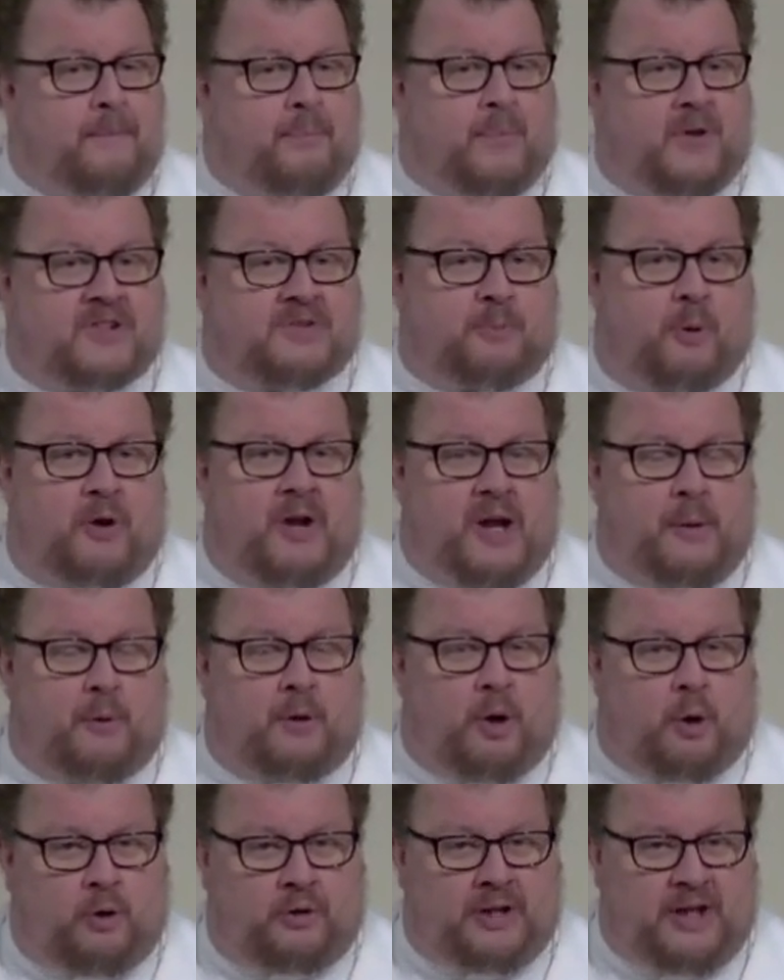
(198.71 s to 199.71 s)
This morning, we're
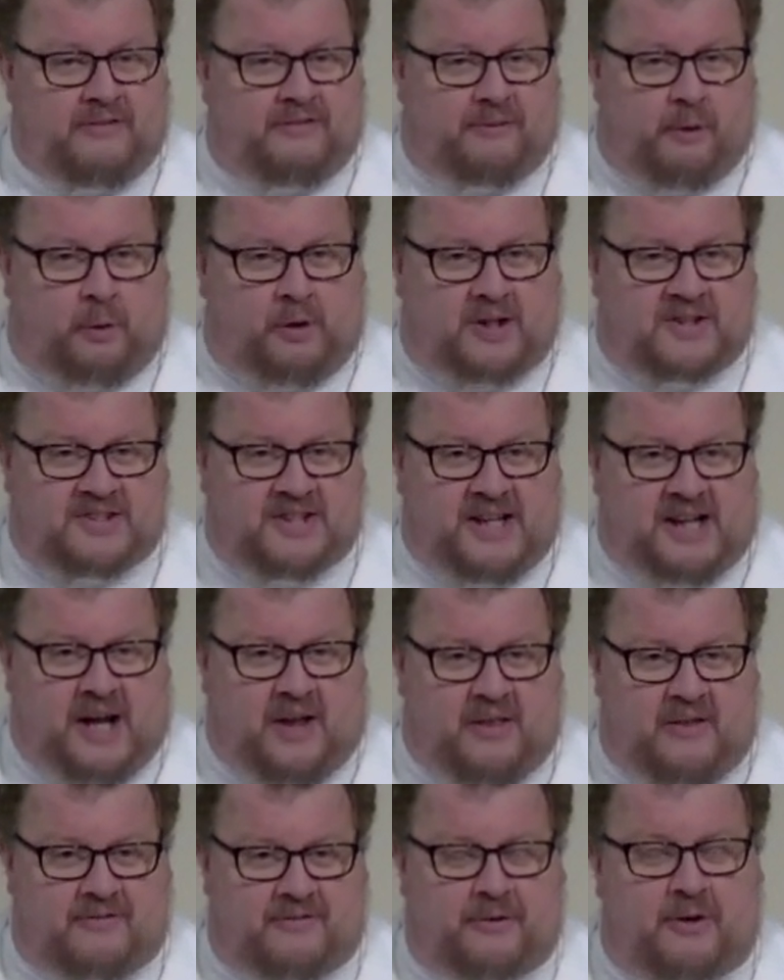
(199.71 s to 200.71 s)
only focusing
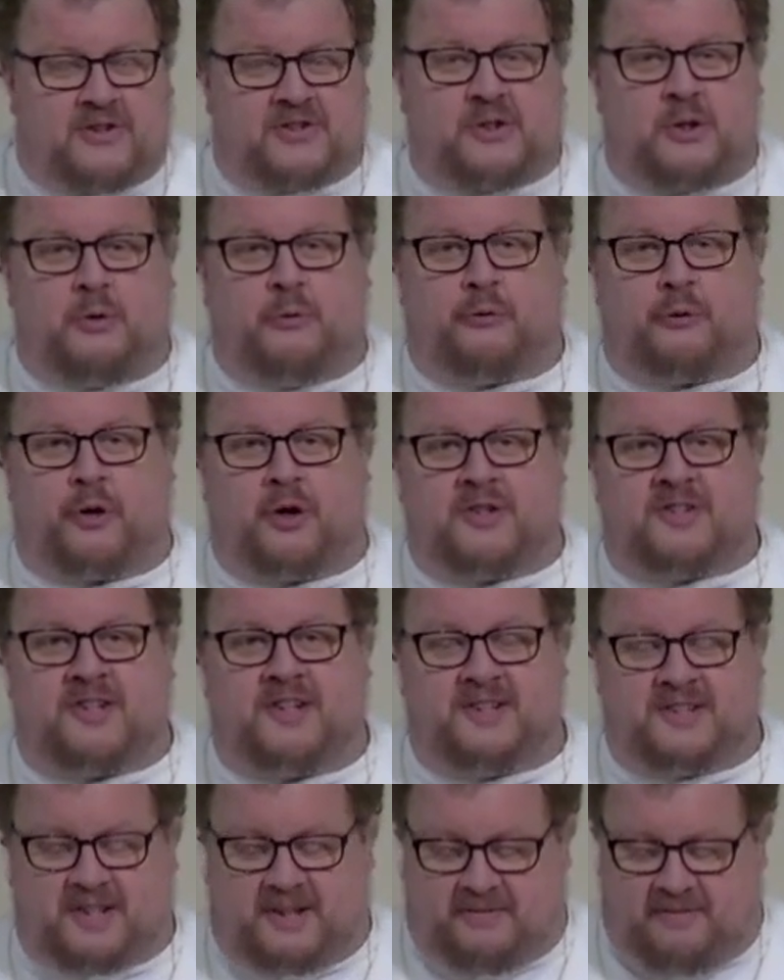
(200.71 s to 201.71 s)
on the first two
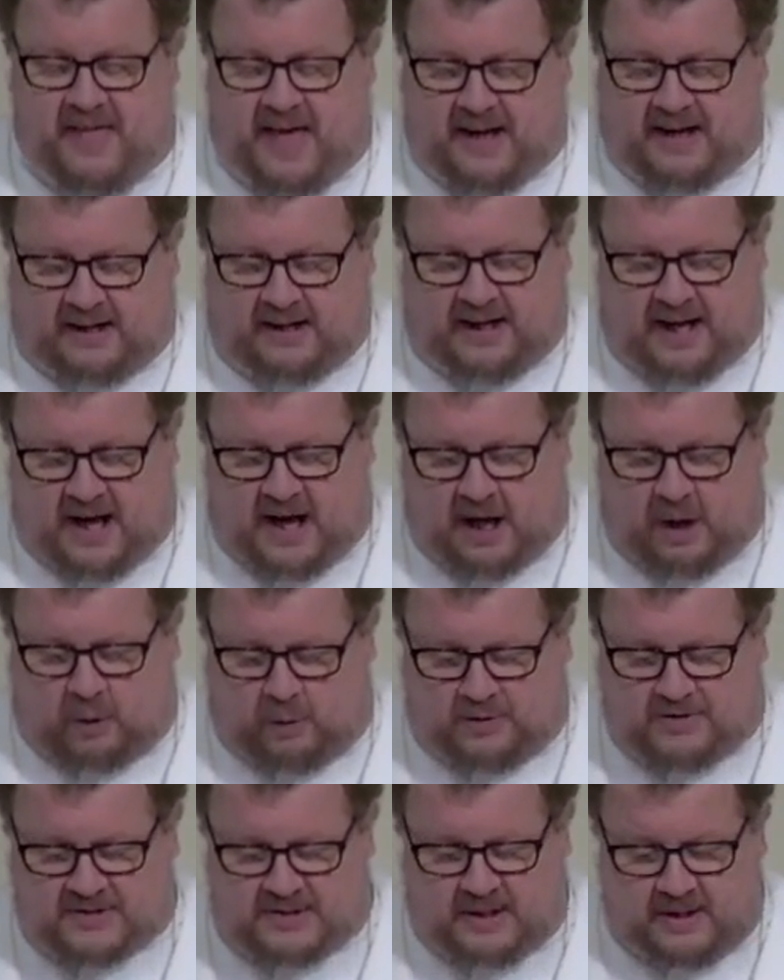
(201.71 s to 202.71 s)
verses of that
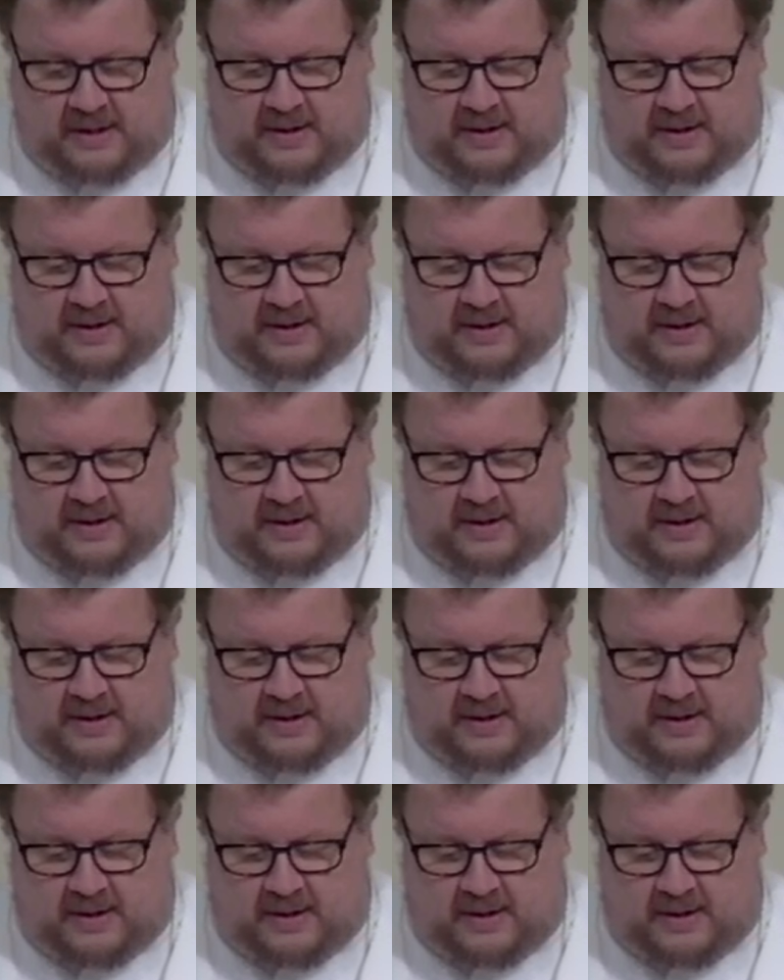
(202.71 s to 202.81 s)
account,